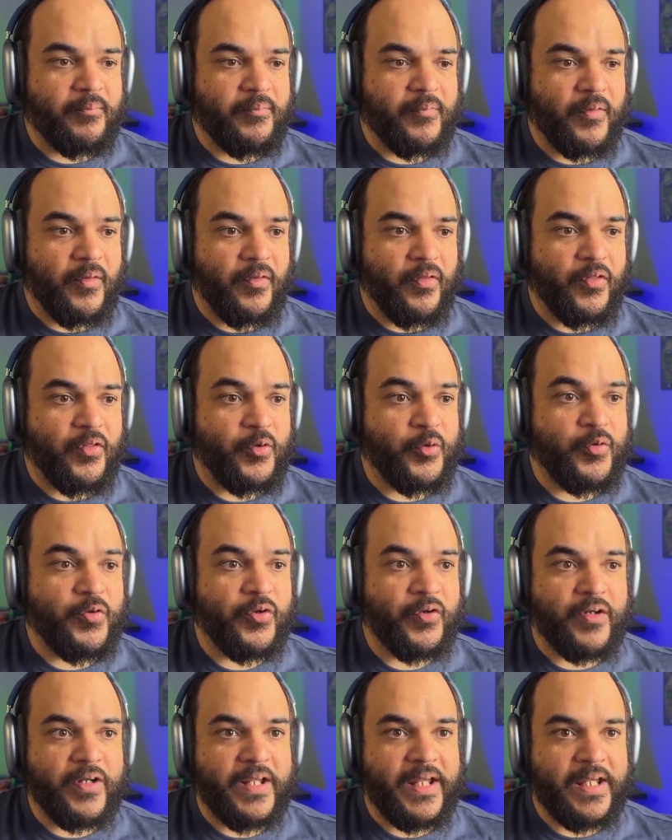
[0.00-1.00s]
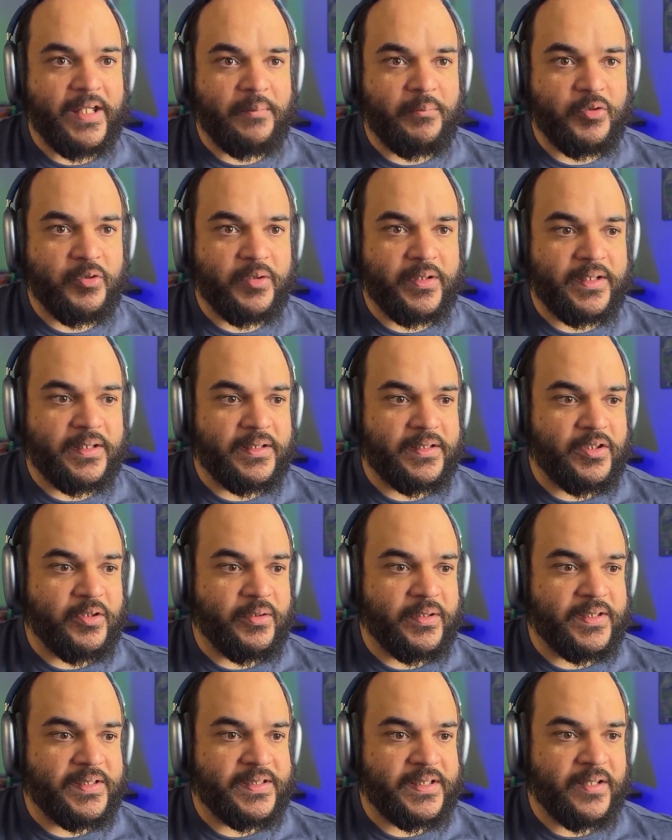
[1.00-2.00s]
through their name you
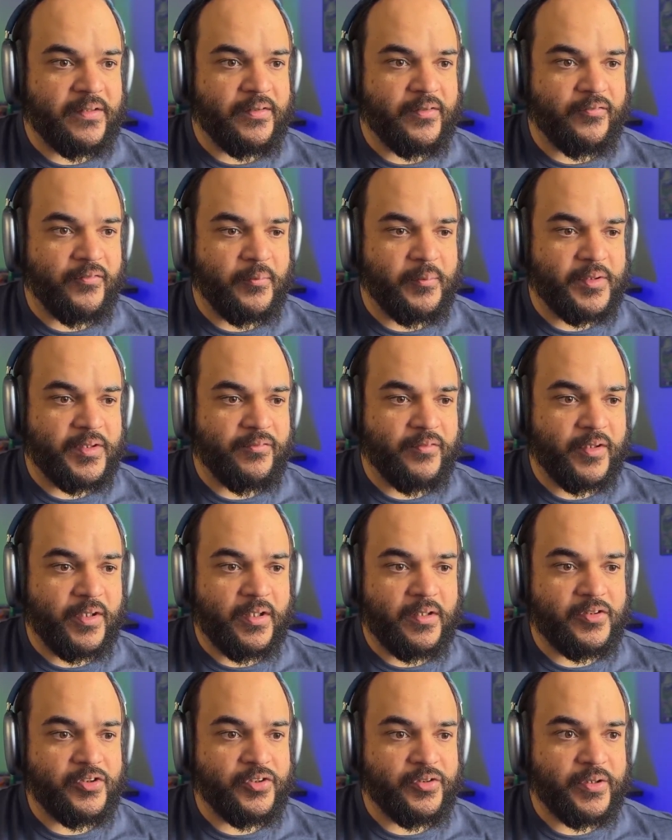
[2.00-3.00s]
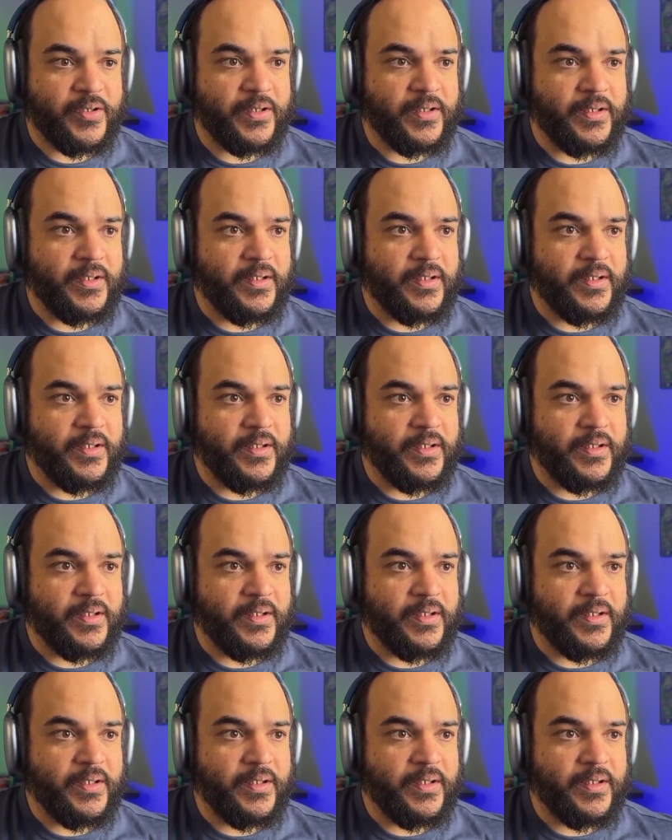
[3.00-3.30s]
can tell they're from a different country.